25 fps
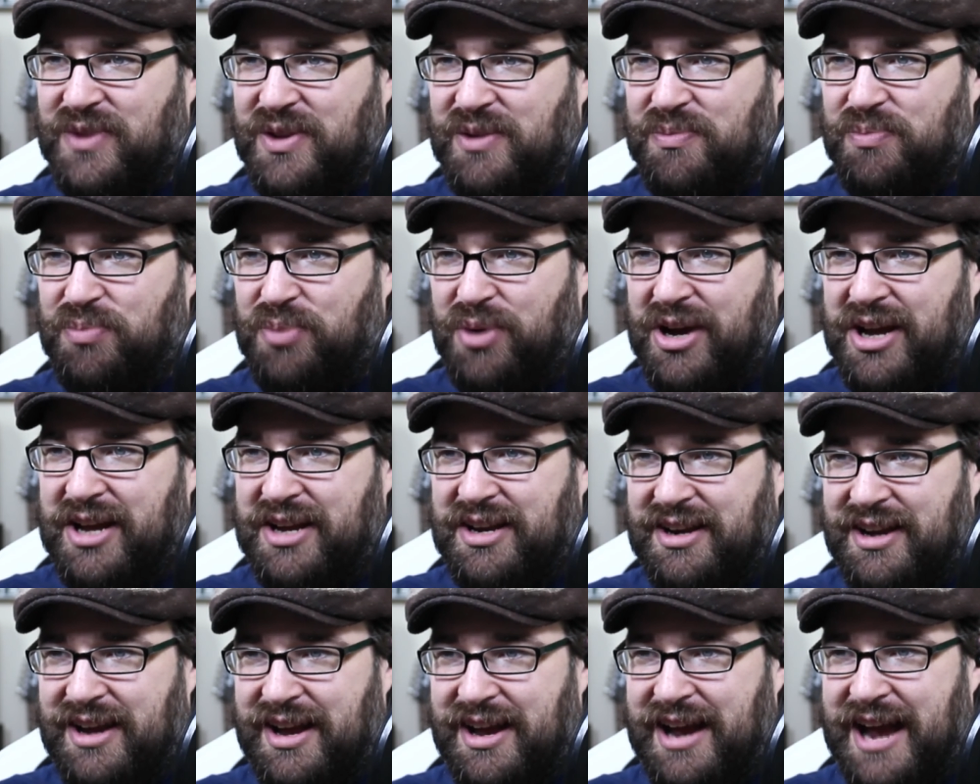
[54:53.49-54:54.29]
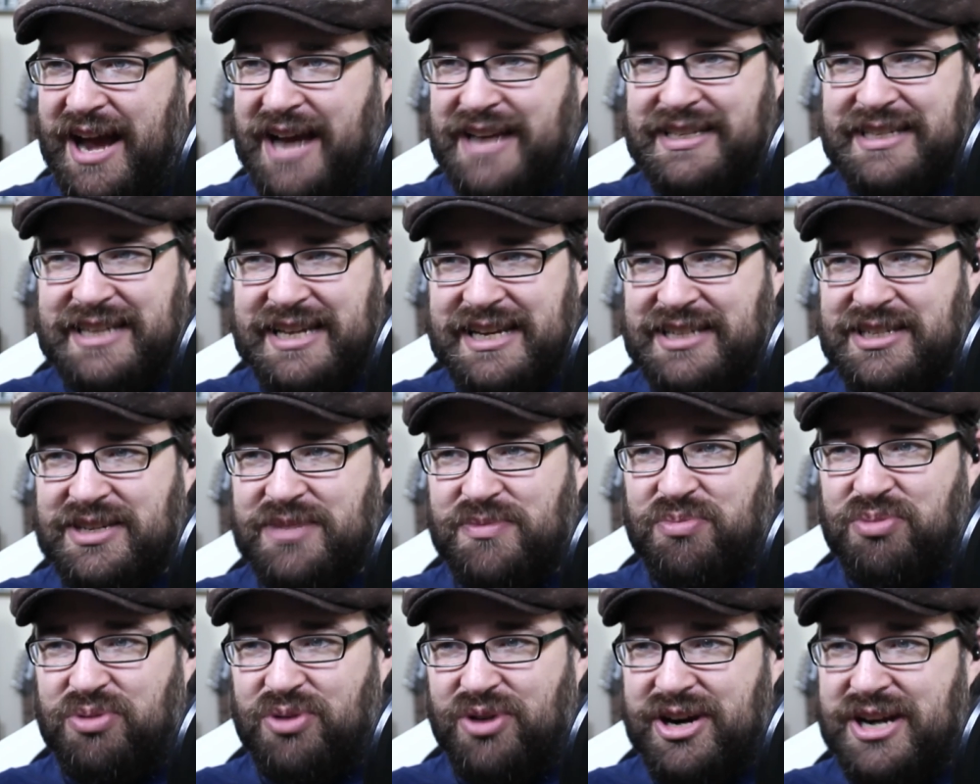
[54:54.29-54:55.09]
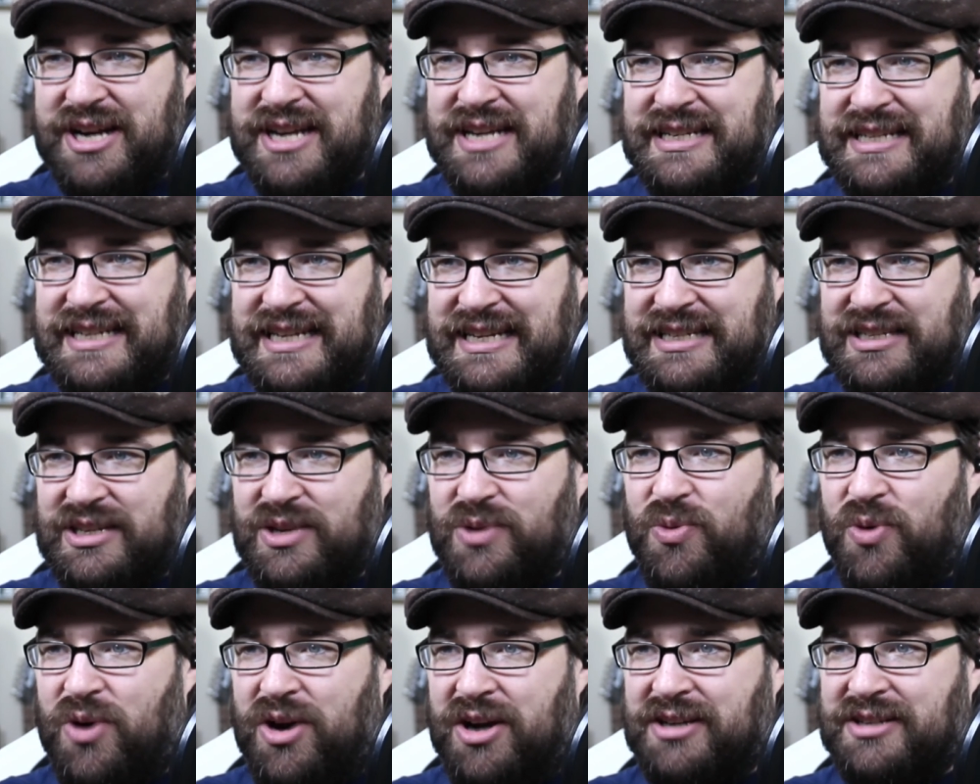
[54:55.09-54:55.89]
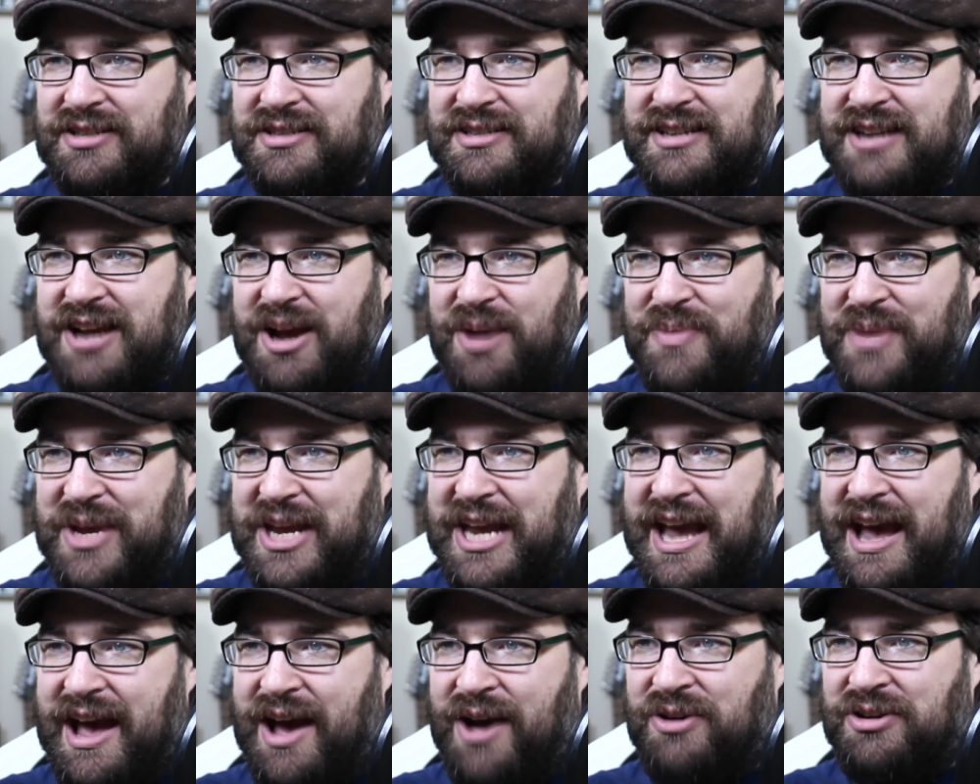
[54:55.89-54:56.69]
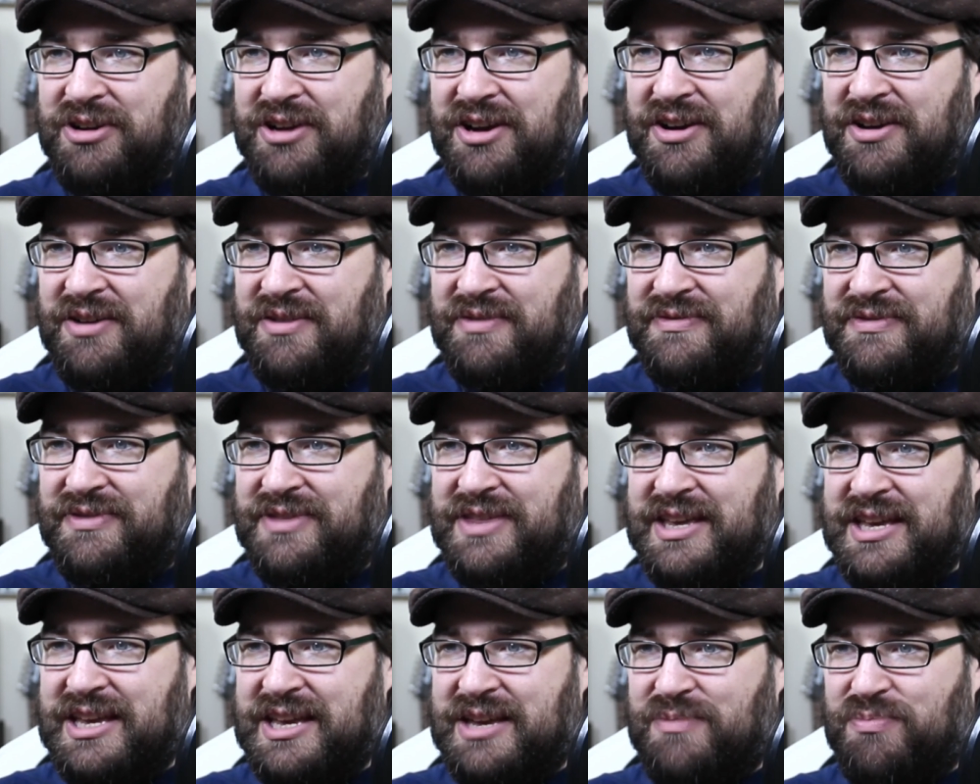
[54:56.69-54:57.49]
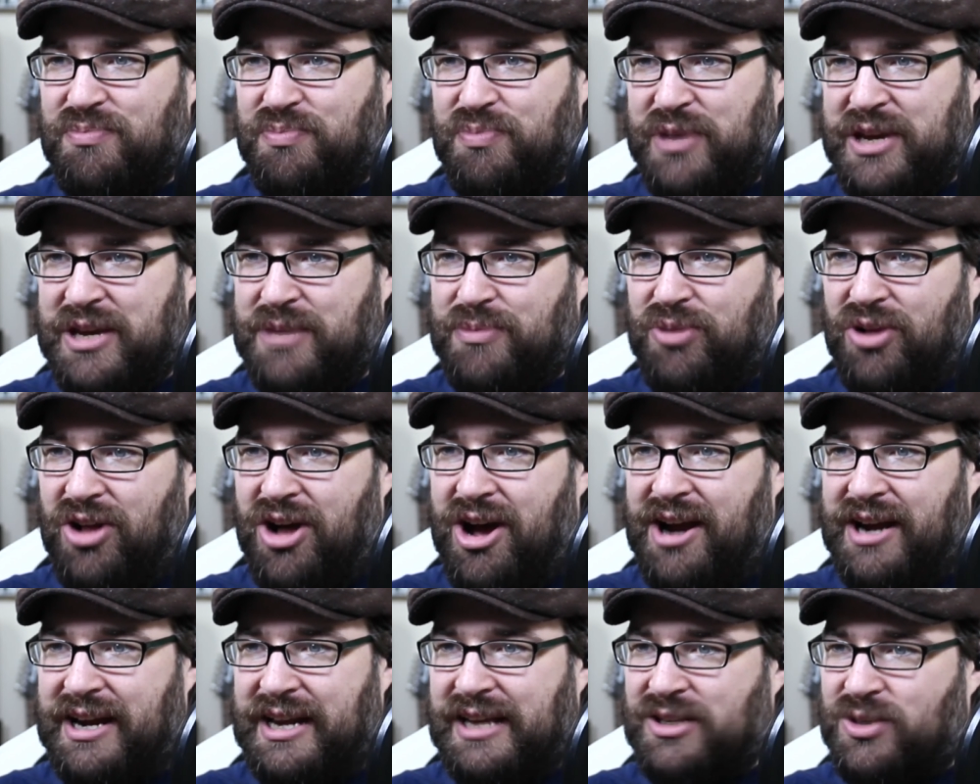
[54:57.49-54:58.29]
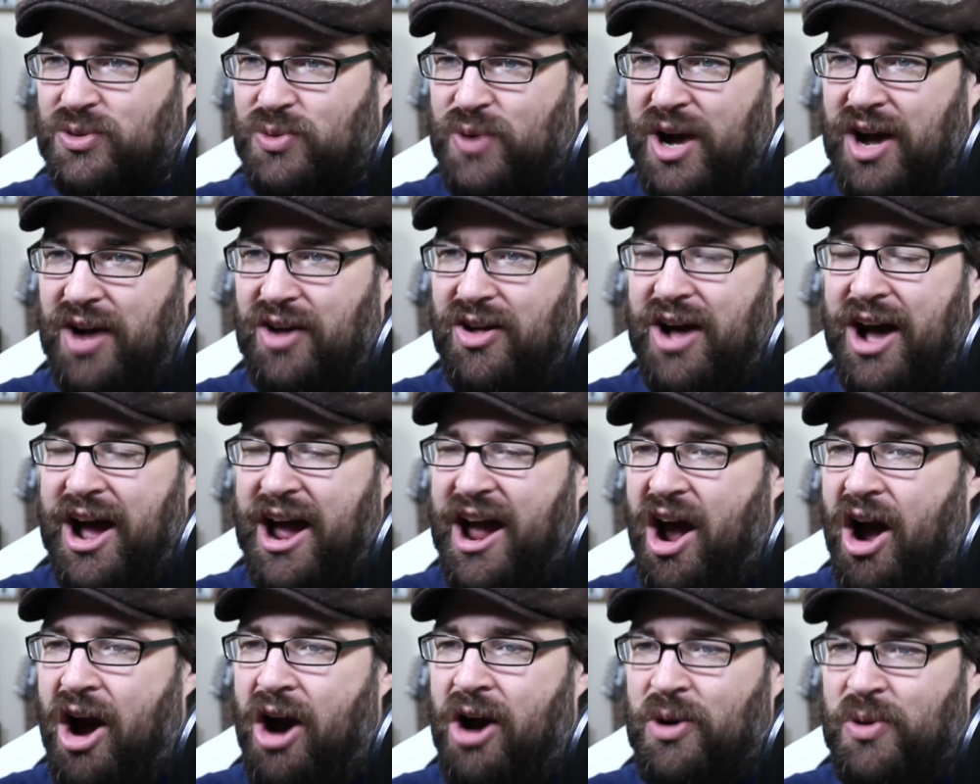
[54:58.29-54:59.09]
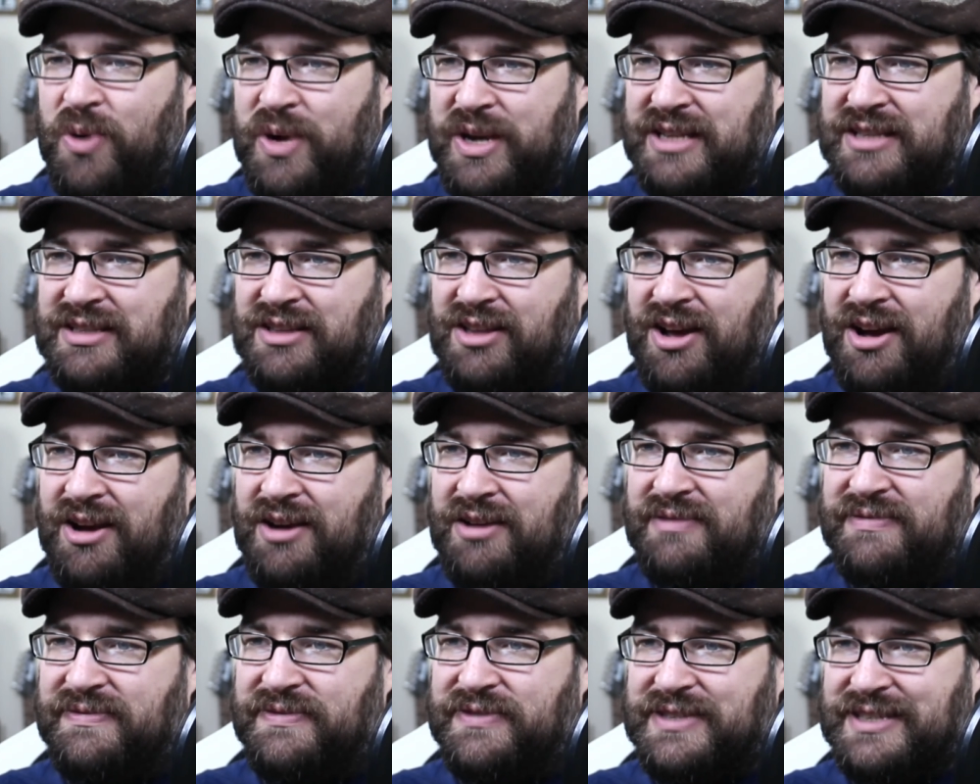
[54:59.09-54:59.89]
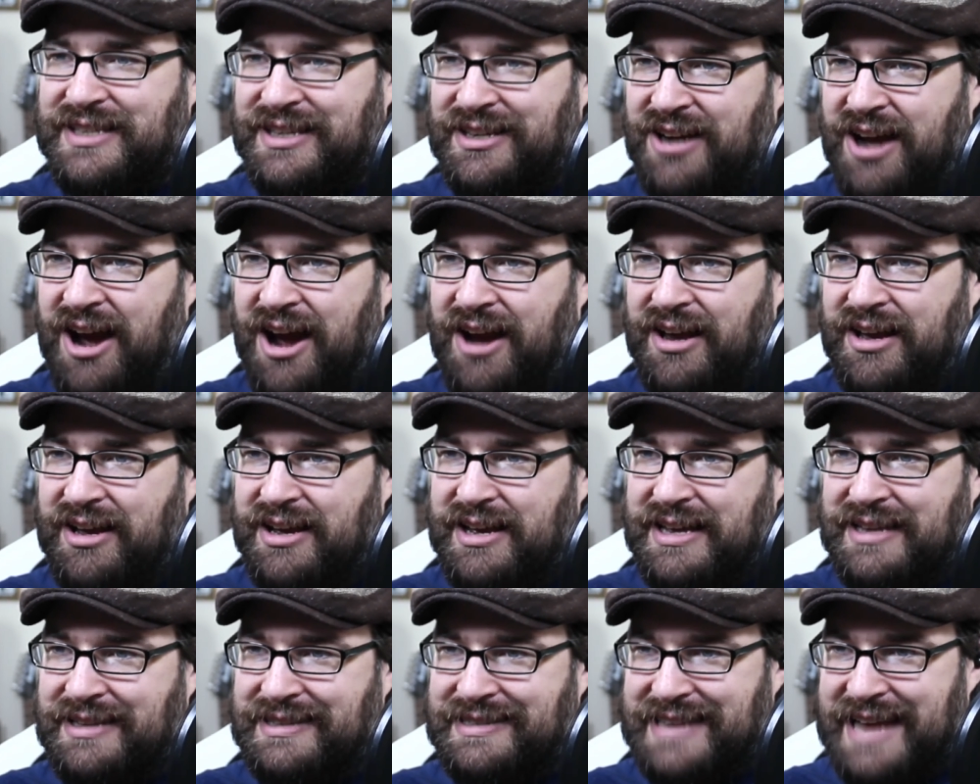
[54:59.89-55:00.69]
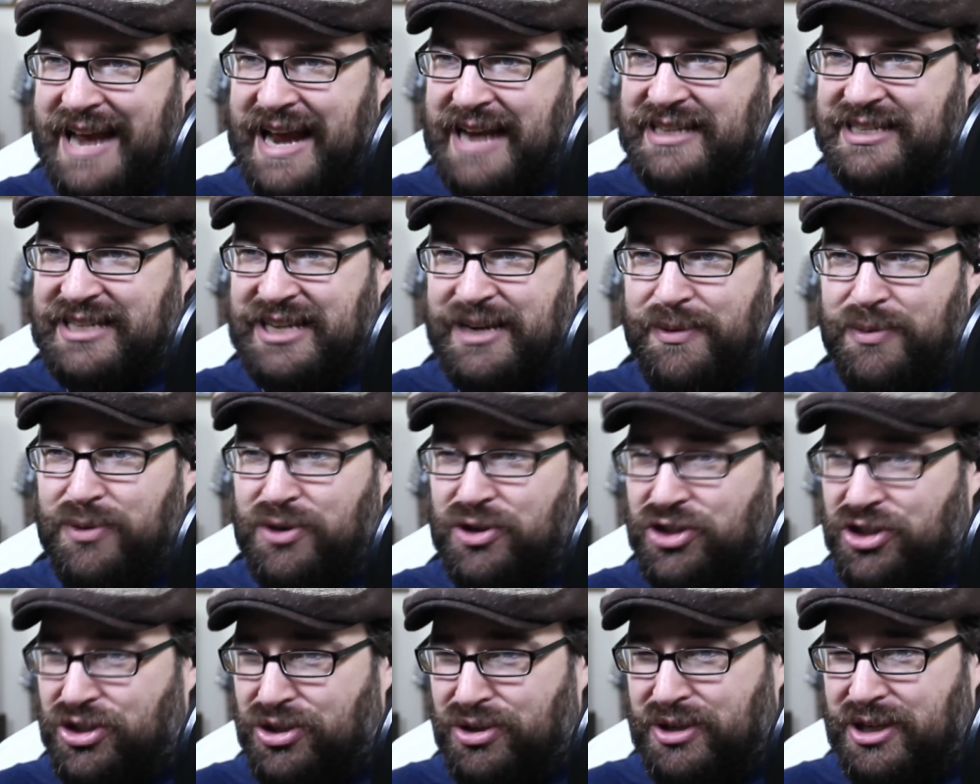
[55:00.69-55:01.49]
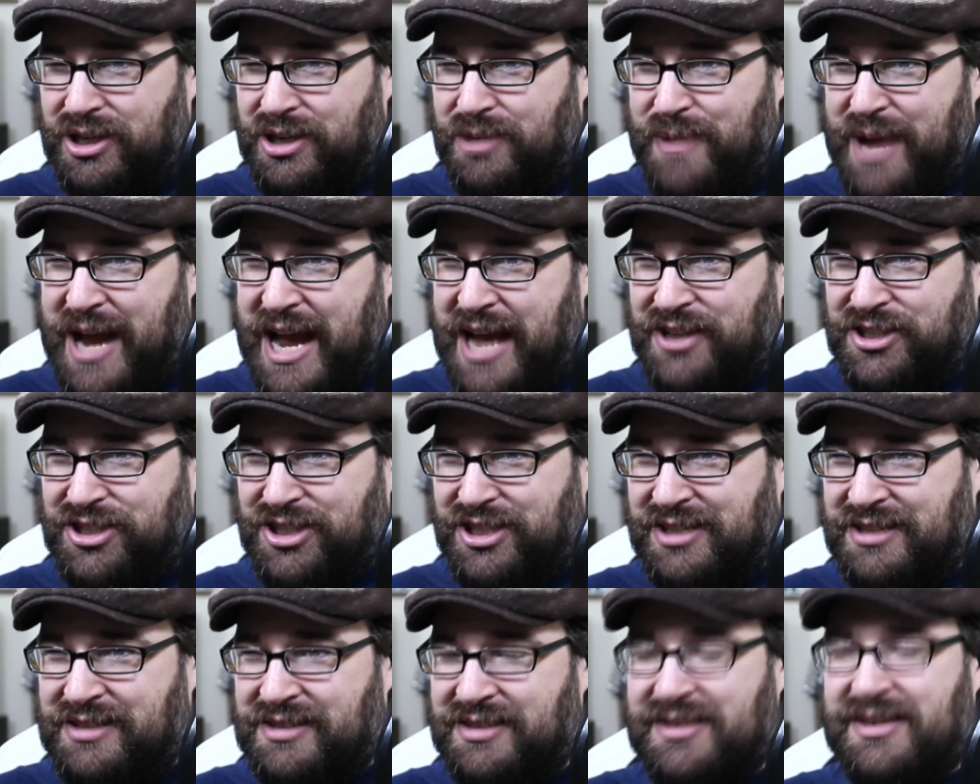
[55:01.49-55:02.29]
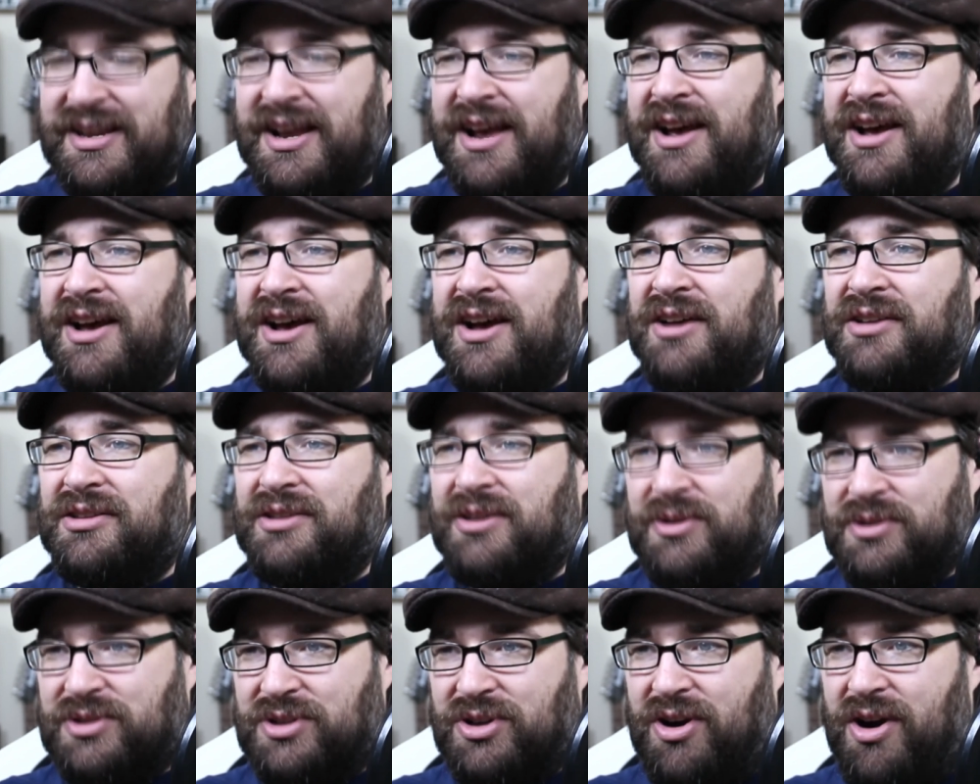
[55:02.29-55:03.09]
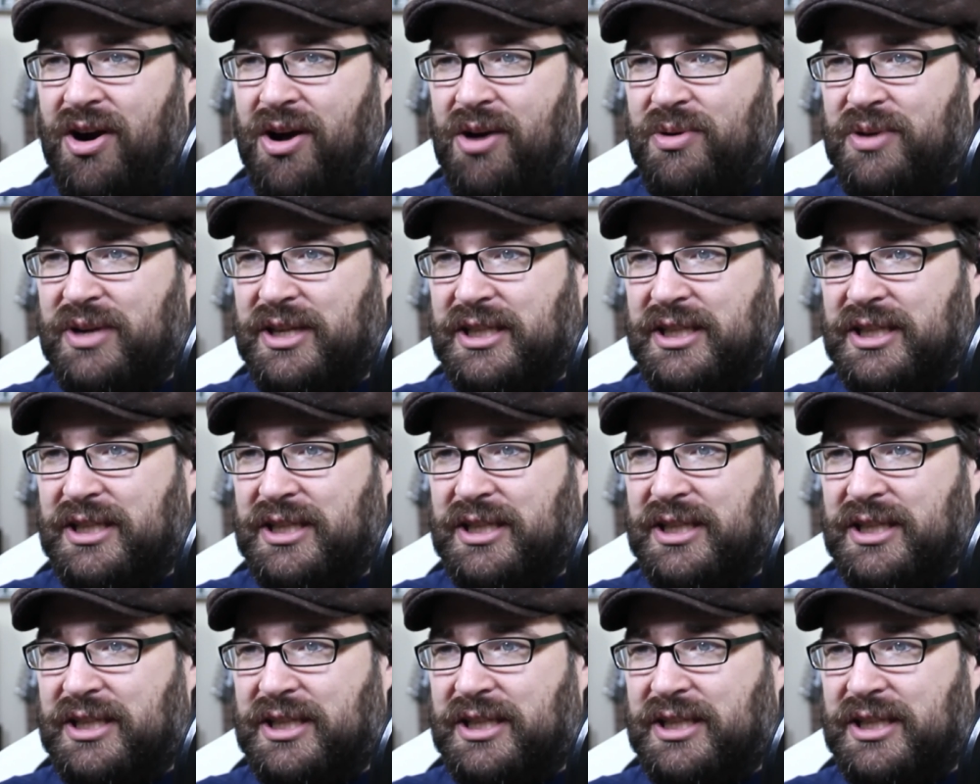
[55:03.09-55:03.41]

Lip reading: But yeah. I see some pretty decent ones coming out of the B block as well. I always love Sonata and Zack Sabre Jr. matches. Those are always